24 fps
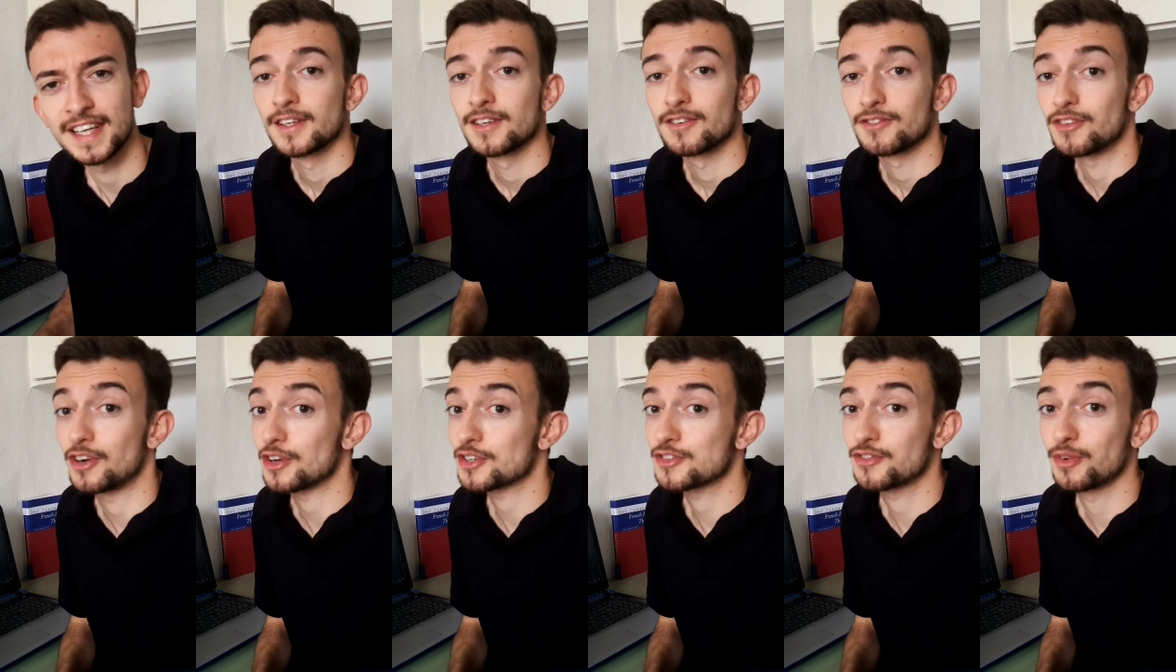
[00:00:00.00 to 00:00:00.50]

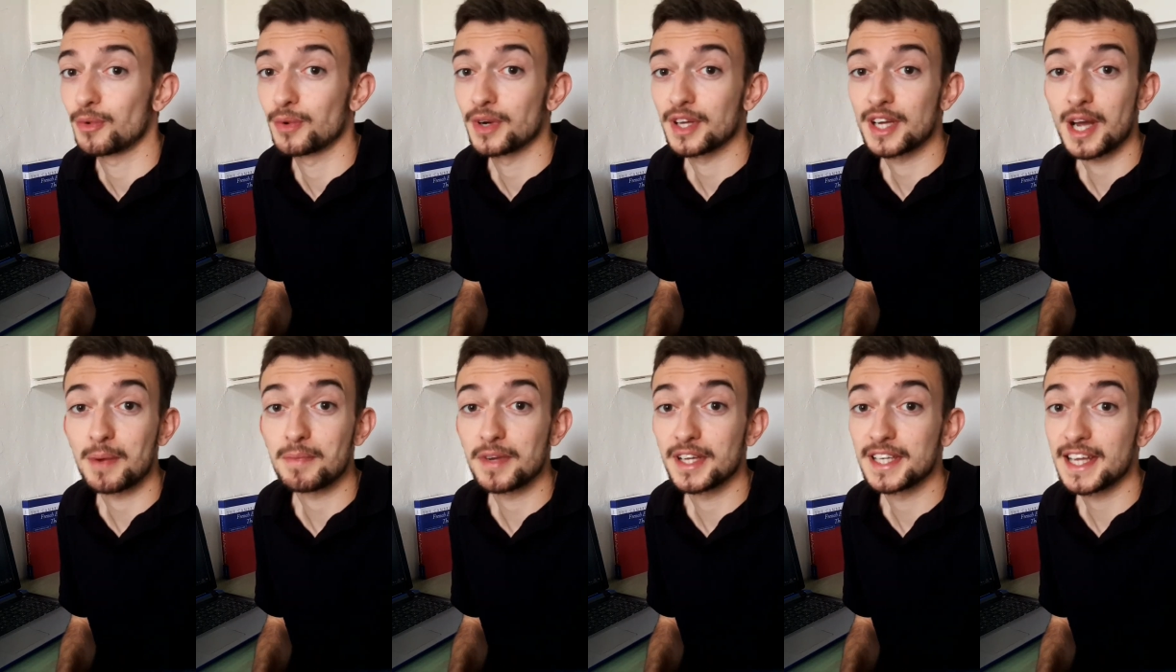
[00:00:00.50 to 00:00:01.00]
Fast forward a
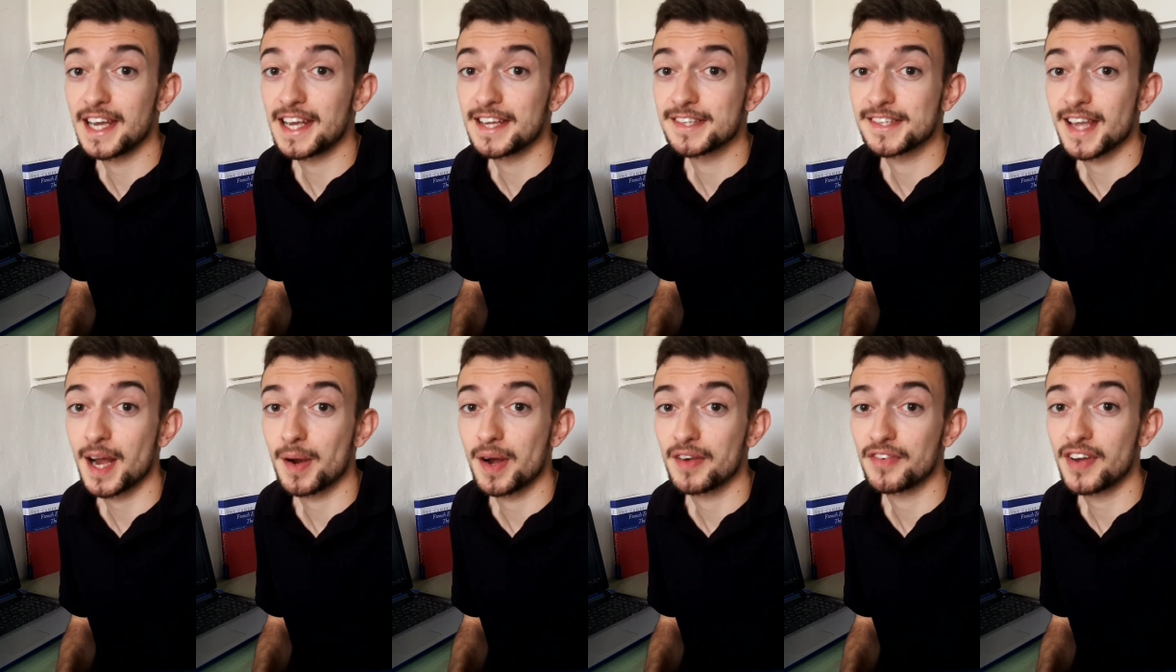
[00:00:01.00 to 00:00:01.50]
couple of days,
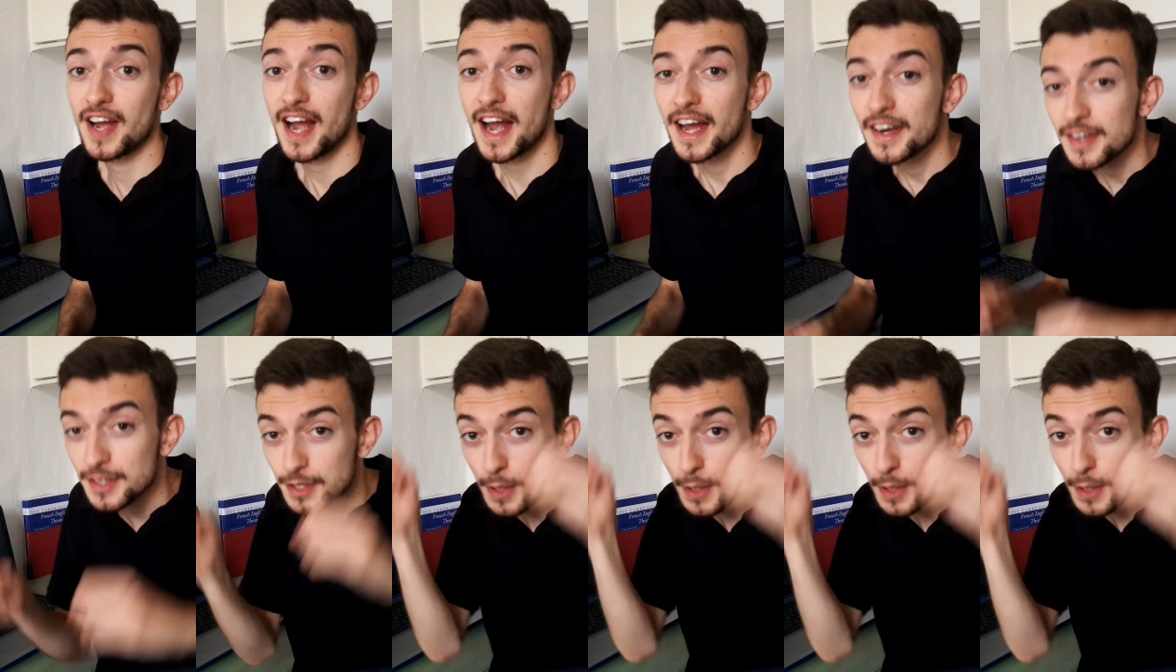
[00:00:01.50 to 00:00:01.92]
however, and